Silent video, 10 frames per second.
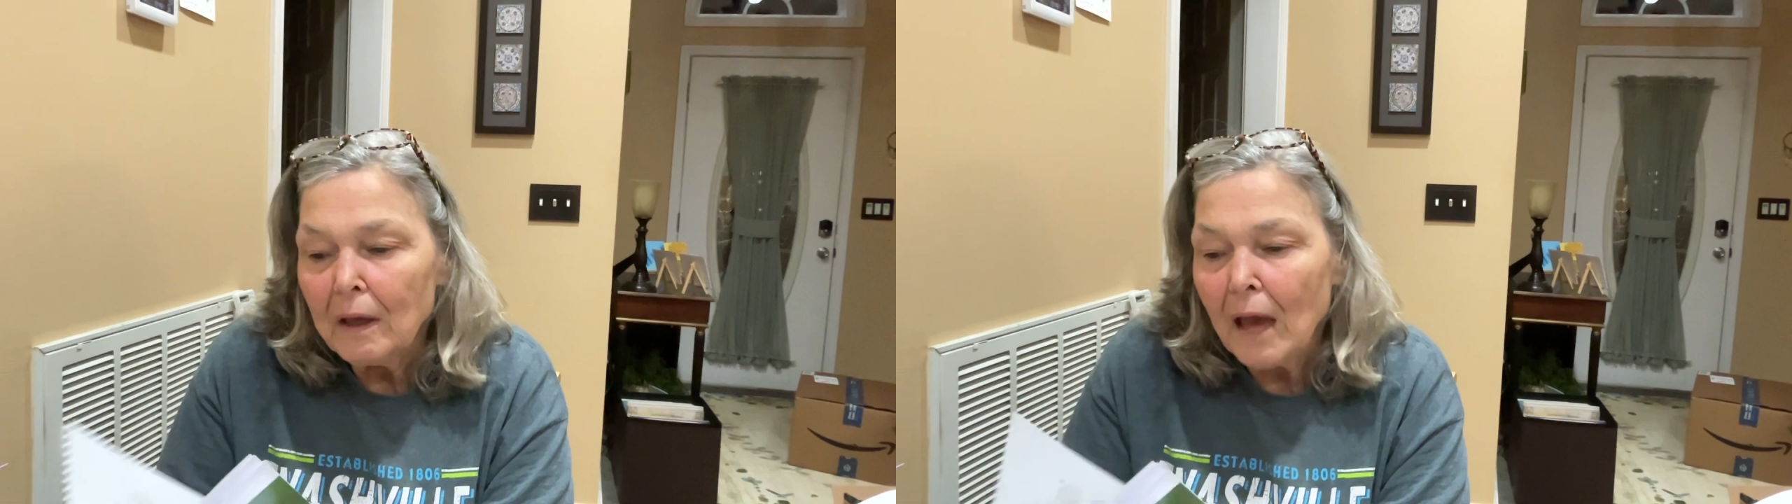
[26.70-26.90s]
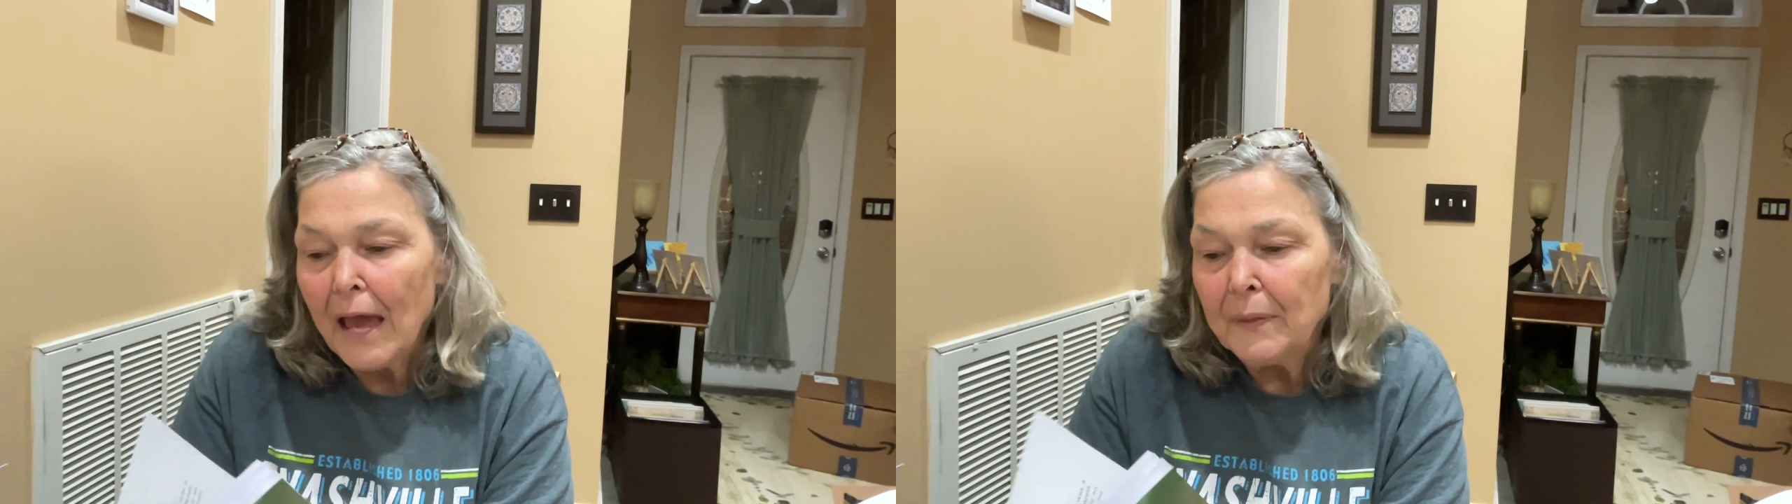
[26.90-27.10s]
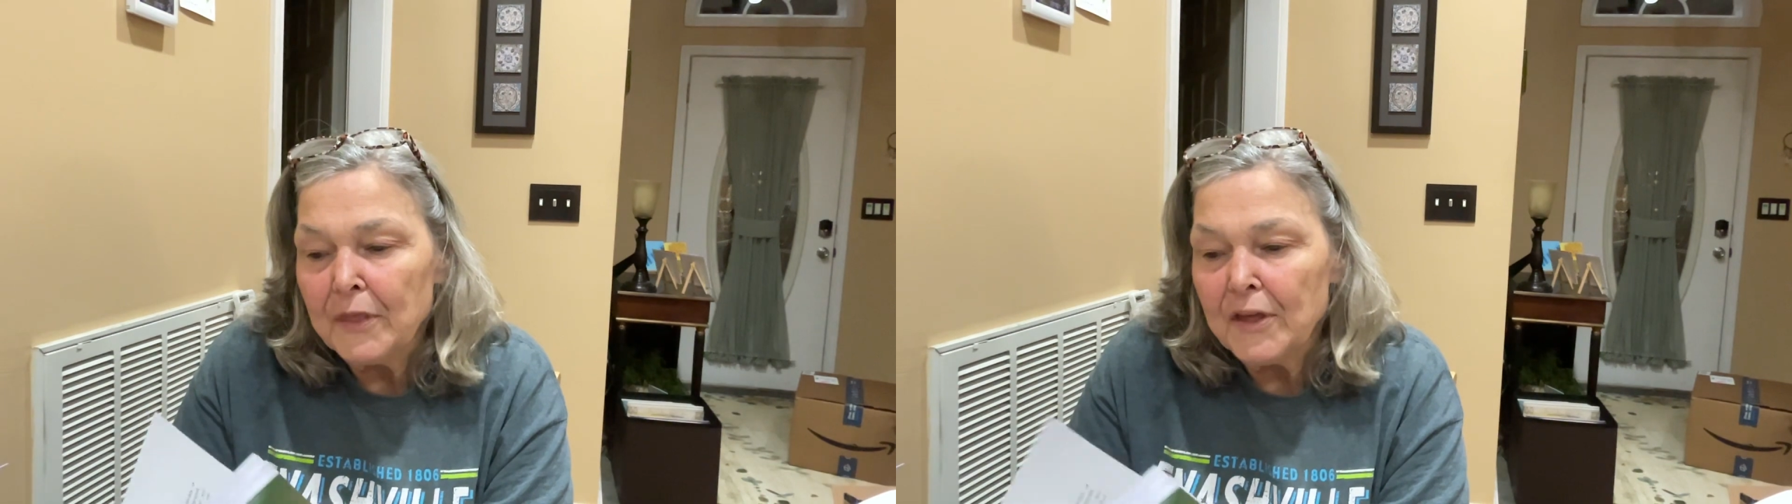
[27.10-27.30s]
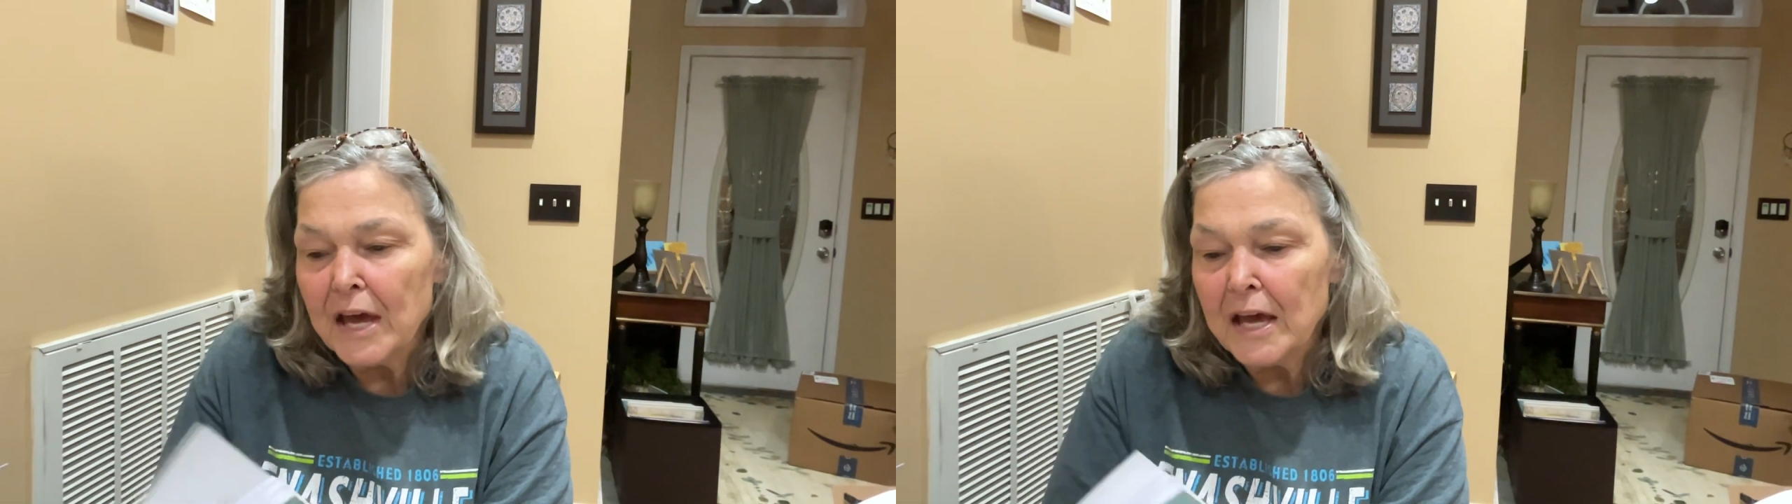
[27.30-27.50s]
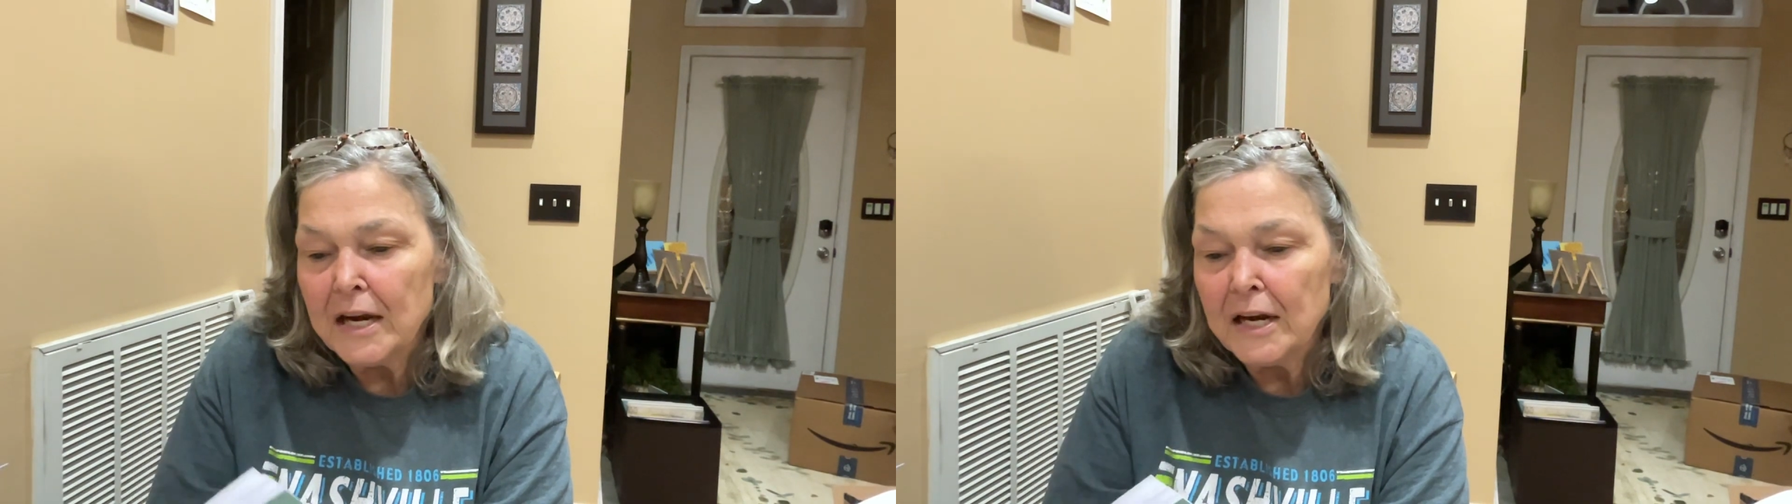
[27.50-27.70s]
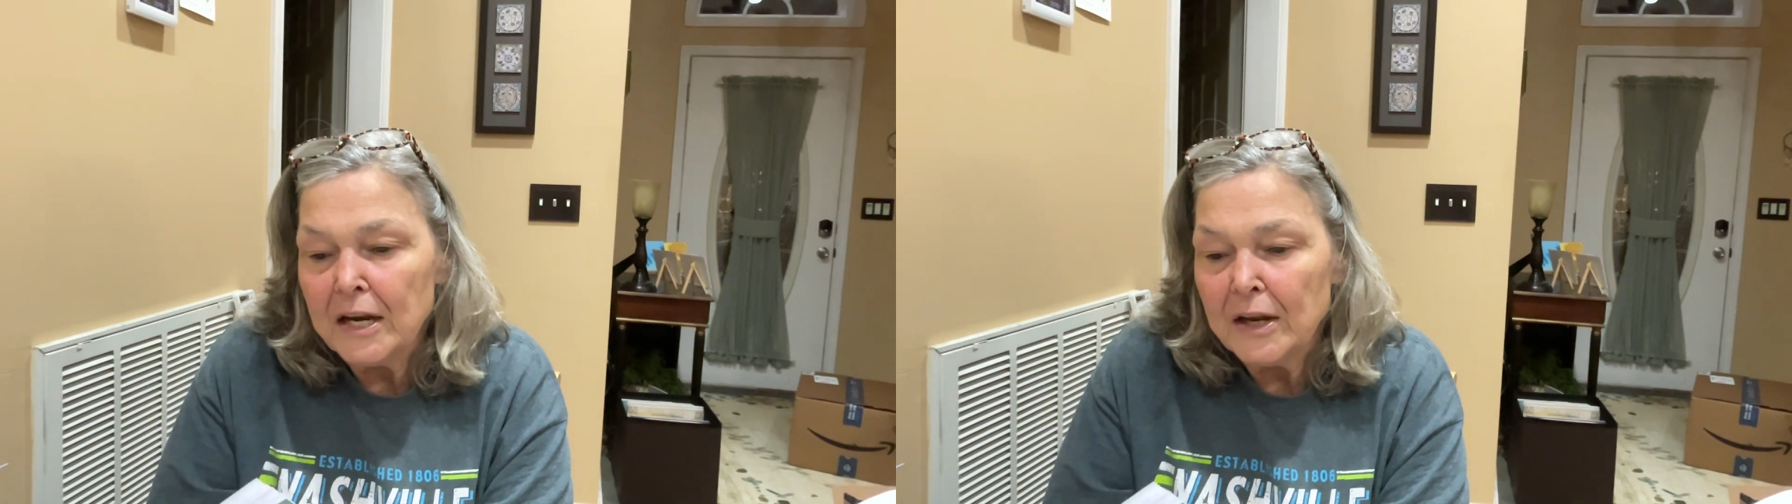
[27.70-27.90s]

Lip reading: And then